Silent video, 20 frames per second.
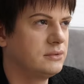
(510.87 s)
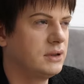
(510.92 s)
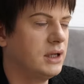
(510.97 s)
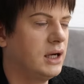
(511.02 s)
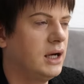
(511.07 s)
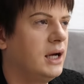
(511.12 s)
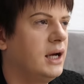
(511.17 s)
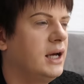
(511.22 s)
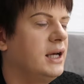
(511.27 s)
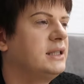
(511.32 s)

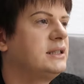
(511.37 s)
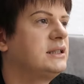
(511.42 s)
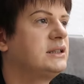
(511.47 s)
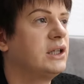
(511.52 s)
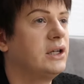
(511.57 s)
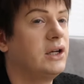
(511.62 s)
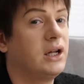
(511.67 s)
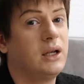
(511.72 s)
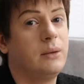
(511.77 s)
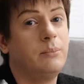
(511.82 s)

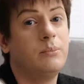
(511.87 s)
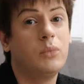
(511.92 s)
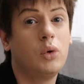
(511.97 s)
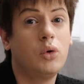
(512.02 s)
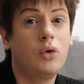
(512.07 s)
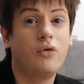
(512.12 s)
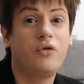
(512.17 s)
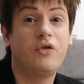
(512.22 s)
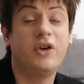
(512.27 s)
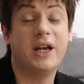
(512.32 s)
It's
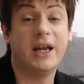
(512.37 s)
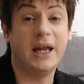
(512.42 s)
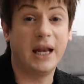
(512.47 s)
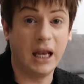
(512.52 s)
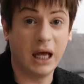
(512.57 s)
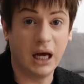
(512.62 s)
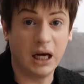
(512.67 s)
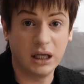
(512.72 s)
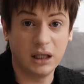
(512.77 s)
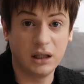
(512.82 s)
more
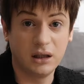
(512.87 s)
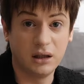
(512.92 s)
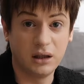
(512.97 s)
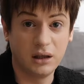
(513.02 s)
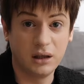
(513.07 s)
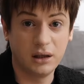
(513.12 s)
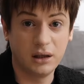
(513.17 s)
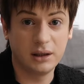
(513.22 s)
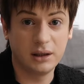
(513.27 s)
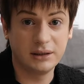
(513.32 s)
vanilla,
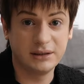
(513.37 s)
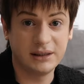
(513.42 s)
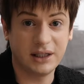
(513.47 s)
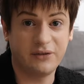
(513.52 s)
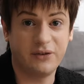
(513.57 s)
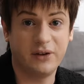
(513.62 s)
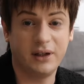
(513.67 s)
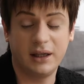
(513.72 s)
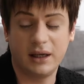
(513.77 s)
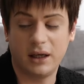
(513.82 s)

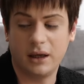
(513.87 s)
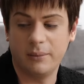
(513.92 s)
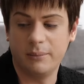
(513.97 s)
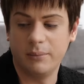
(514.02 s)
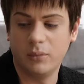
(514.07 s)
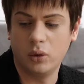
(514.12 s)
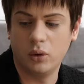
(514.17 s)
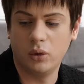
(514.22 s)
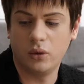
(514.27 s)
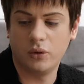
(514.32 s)
definitely like
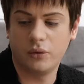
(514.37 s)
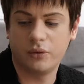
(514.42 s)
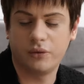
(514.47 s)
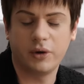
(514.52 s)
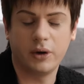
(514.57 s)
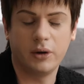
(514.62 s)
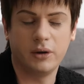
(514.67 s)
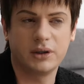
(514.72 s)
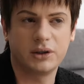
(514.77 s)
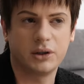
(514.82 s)
more
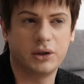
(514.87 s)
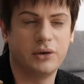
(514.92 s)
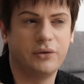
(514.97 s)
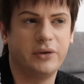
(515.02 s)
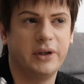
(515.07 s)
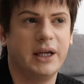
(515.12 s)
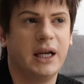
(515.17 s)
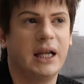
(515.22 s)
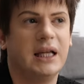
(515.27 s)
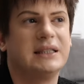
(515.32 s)
focused on the
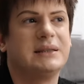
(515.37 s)
vanilla.